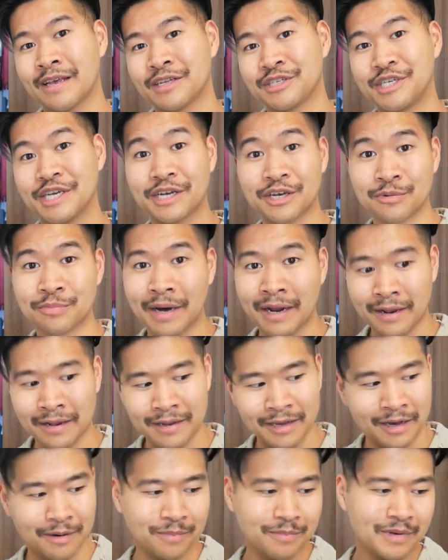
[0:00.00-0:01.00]
checkered
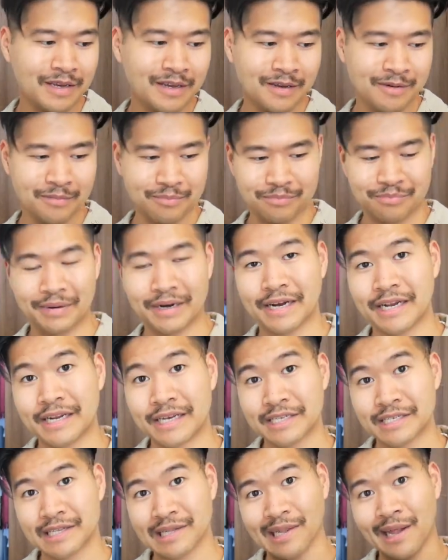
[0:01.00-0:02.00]
button-up, but it
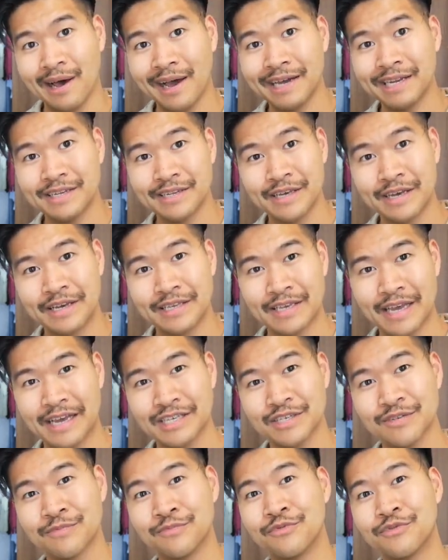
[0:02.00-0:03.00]
is lined, it
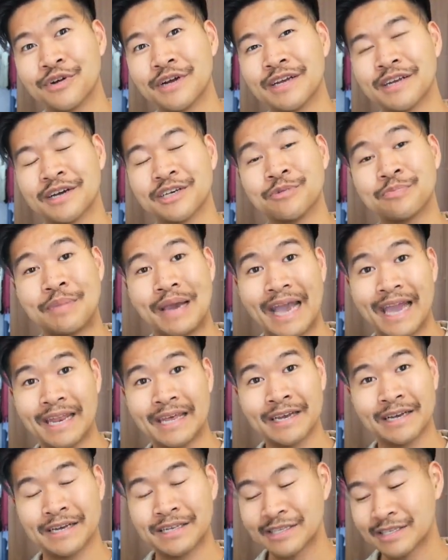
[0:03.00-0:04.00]
has some very nice
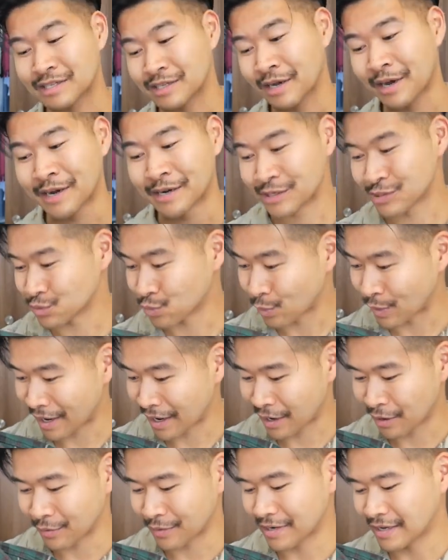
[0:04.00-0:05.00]
padding inside as
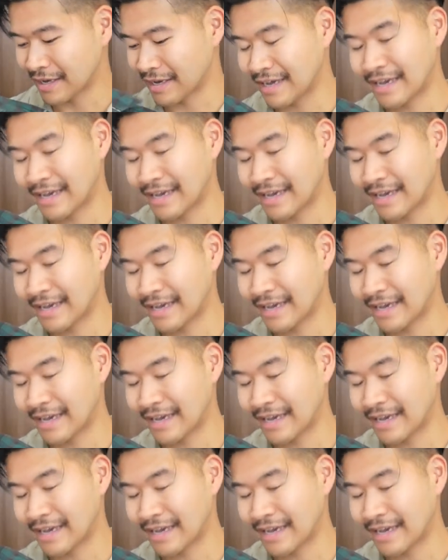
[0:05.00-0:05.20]
well.